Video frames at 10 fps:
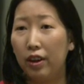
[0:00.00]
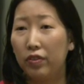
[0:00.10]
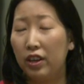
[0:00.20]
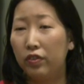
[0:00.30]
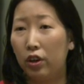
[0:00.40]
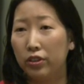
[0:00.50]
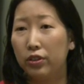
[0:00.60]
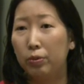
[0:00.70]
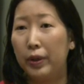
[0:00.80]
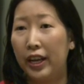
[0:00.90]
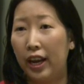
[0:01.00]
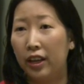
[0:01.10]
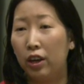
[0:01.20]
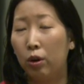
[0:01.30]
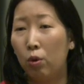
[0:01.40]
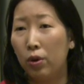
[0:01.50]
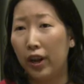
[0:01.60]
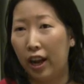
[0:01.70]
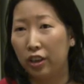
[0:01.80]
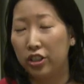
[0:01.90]
if they've also began a
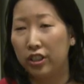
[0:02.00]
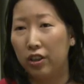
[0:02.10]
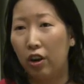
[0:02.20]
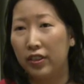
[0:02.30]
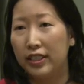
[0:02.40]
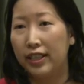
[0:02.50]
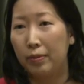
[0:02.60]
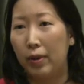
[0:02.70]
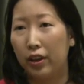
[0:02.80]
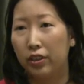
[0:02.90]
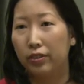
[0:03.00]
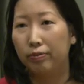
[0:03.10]
court action on the same matter.